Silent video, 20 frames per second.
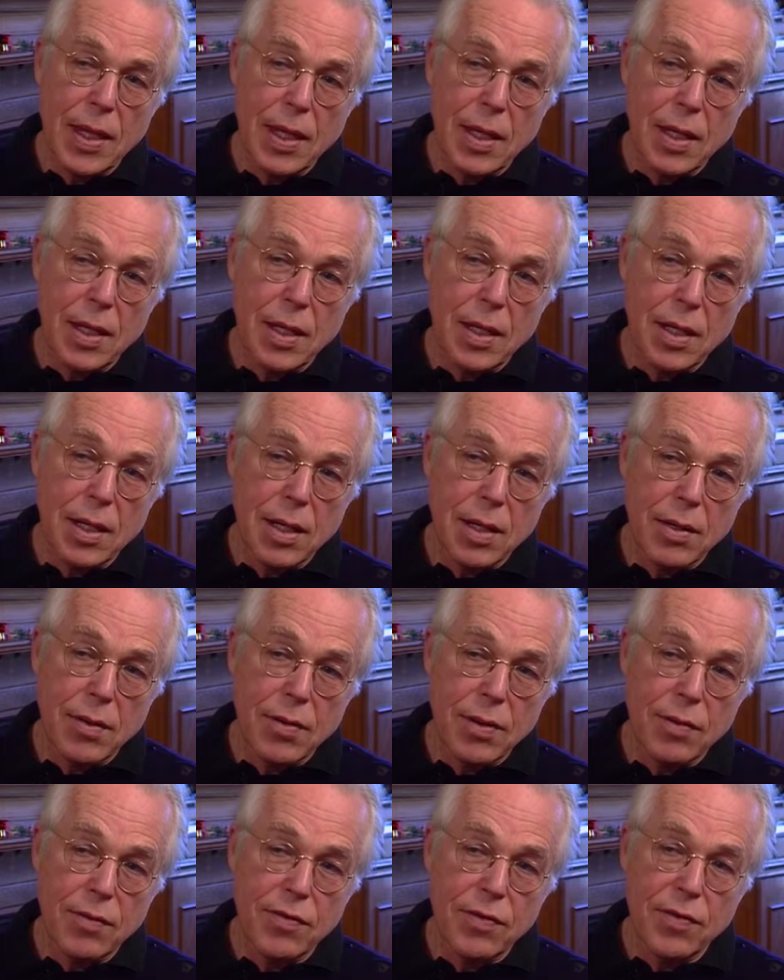
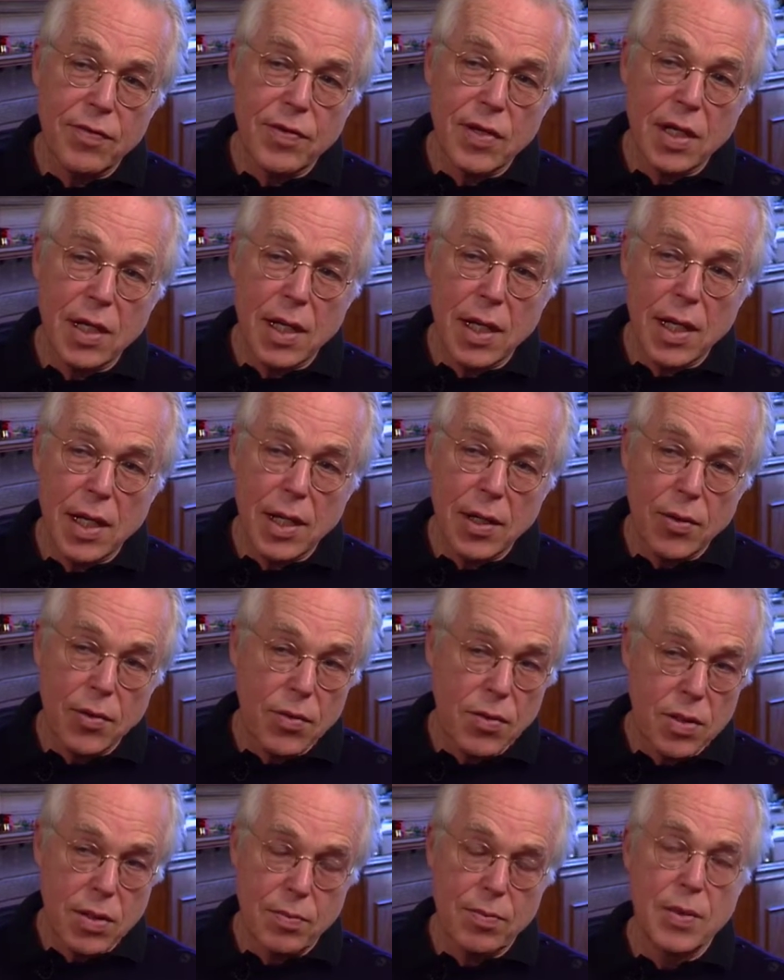in 59 or
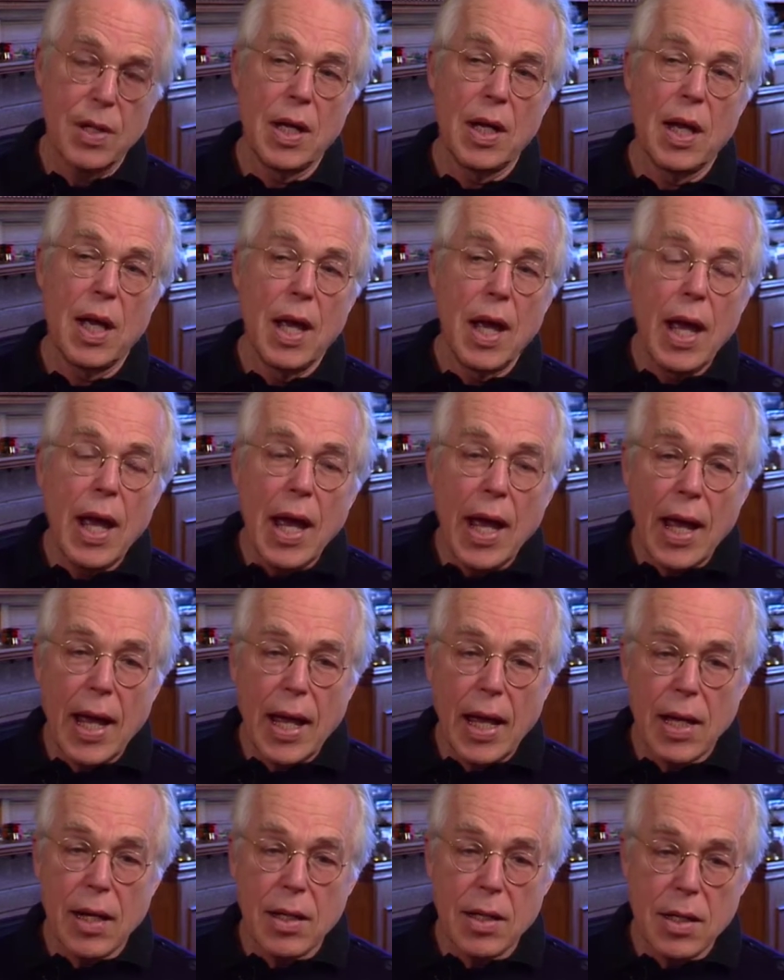something.
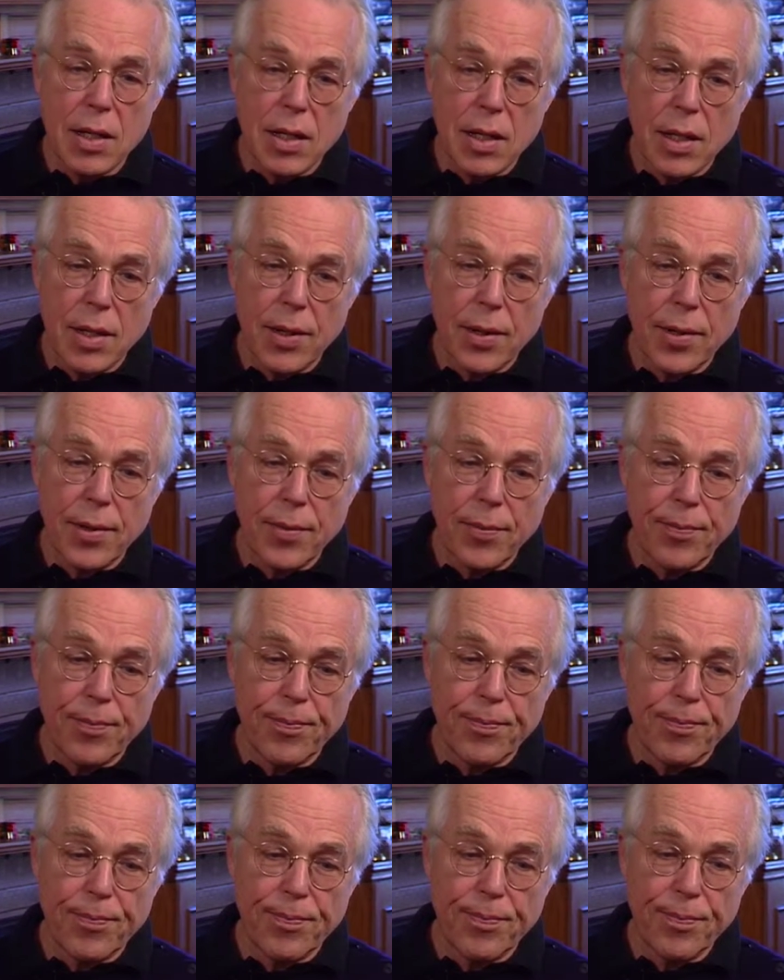And
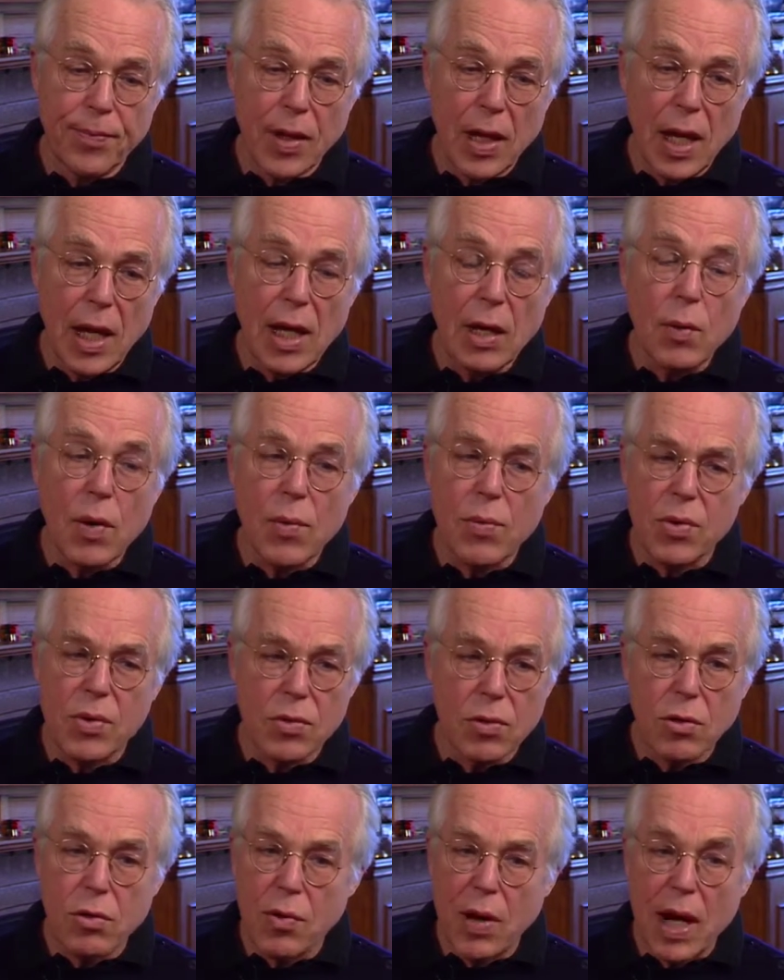anyway, it
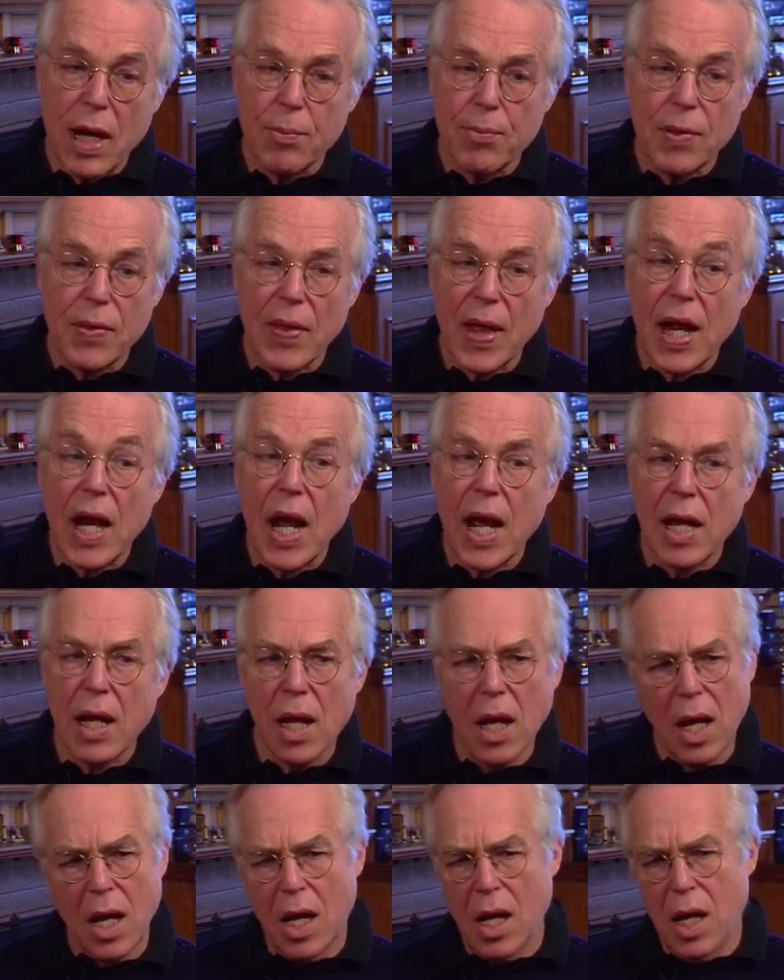was great. But then
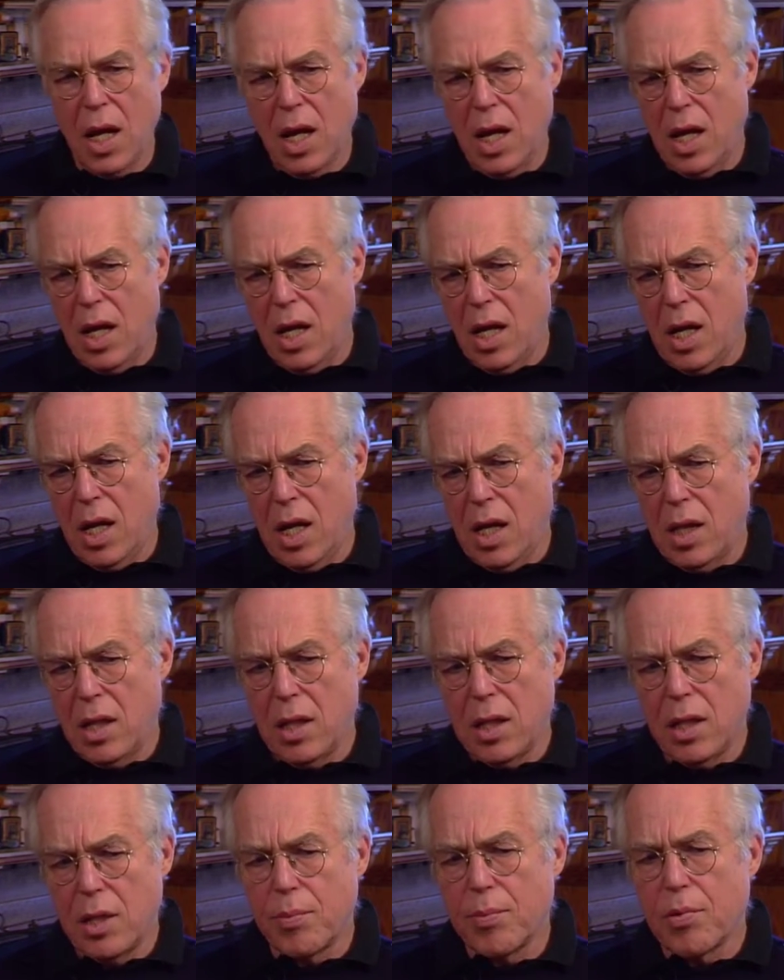
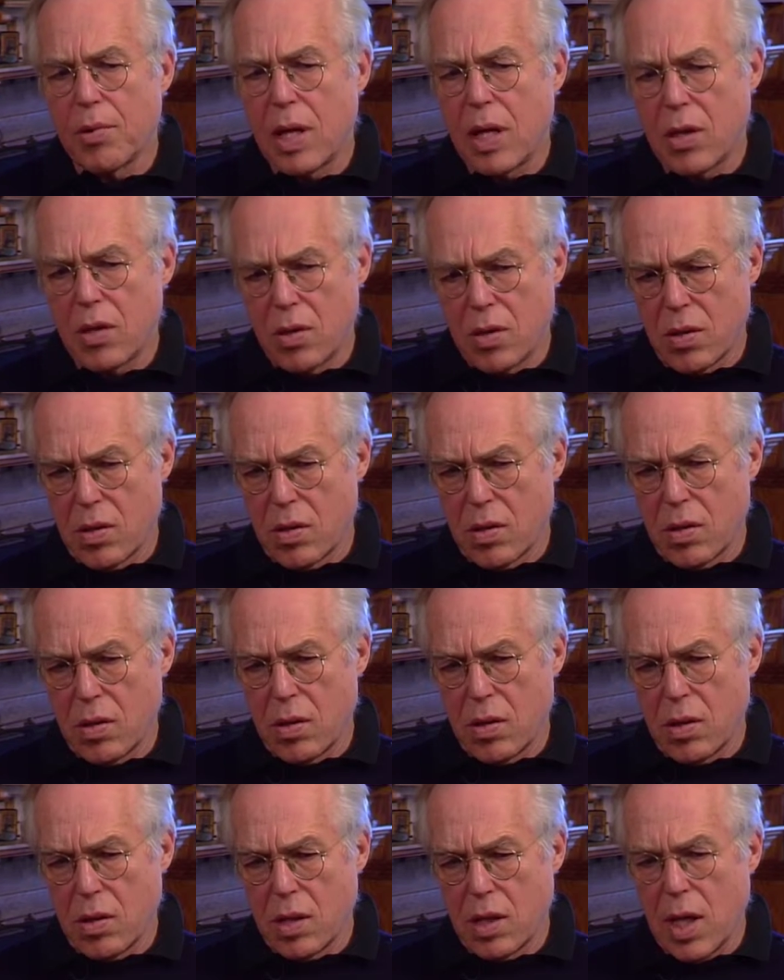the priests
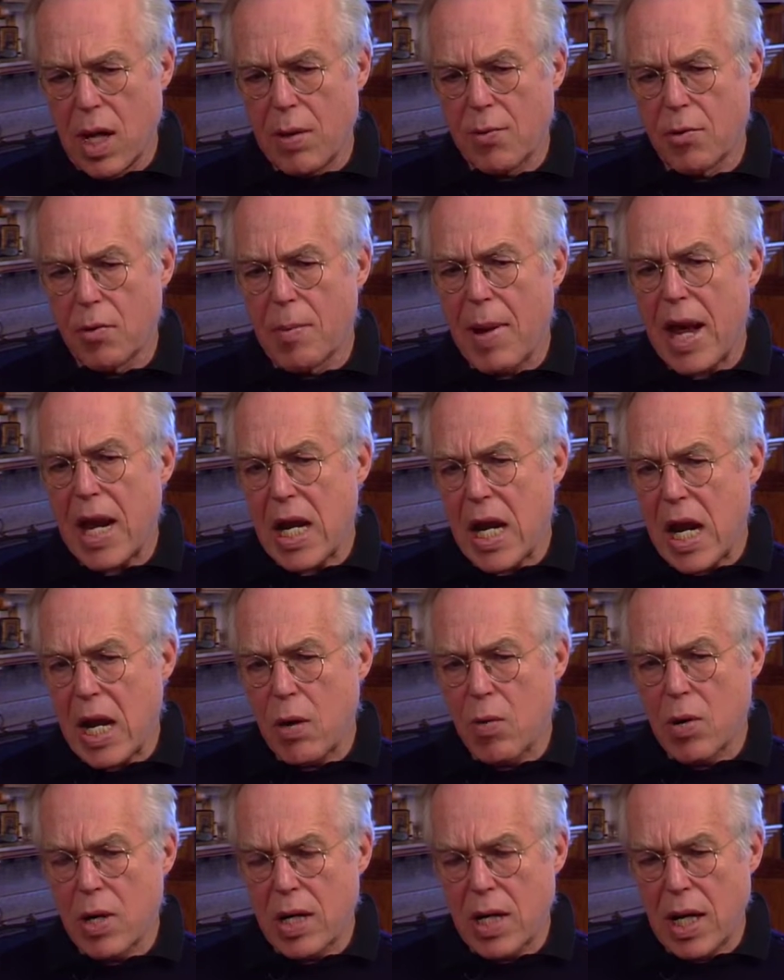came to a
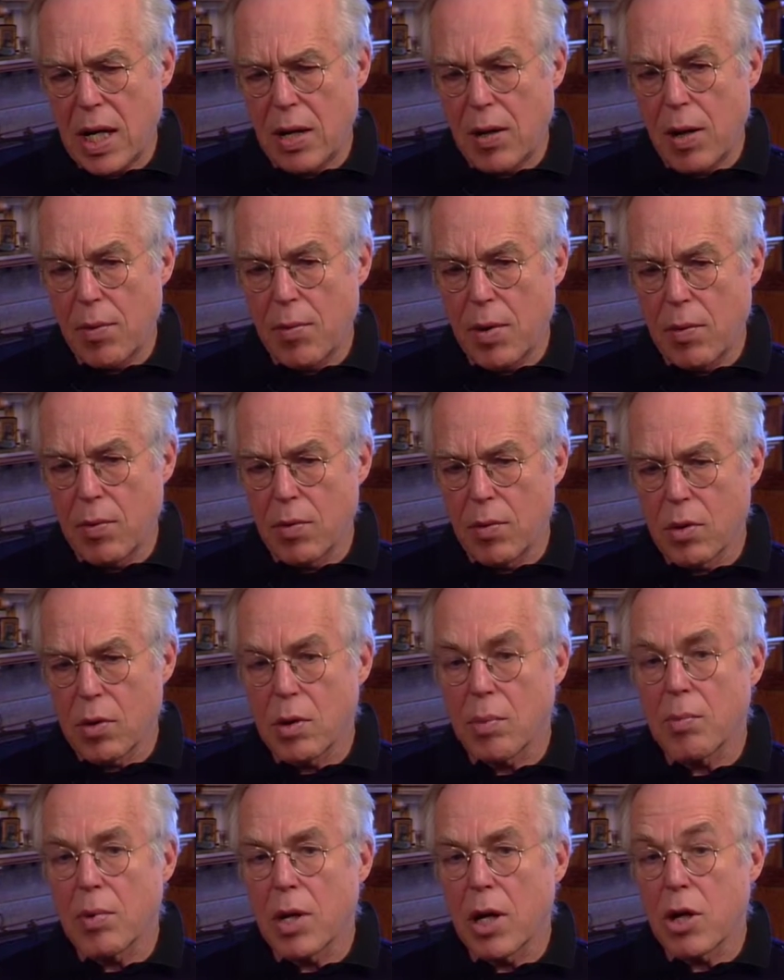matinee one day. I mean, it was
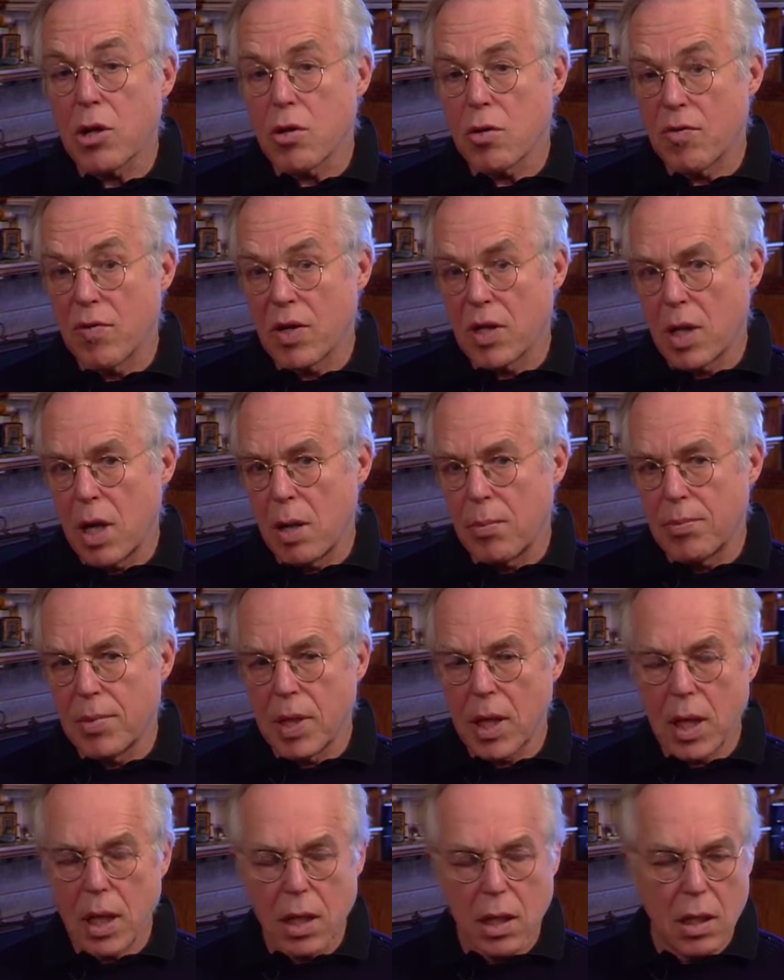the pleasure of his
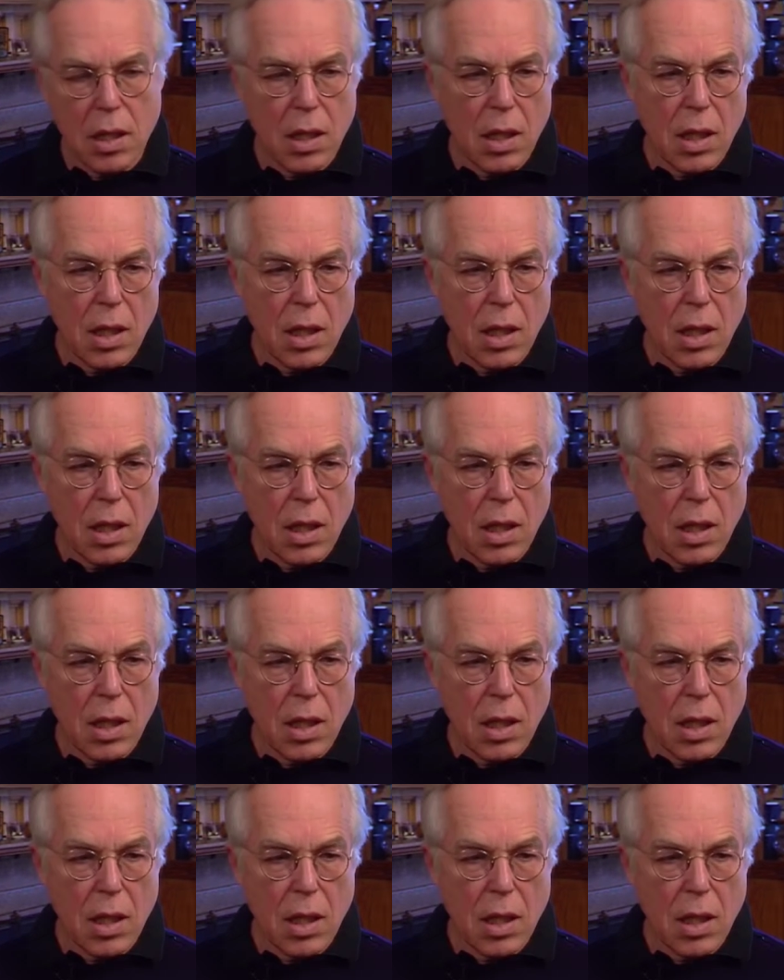company,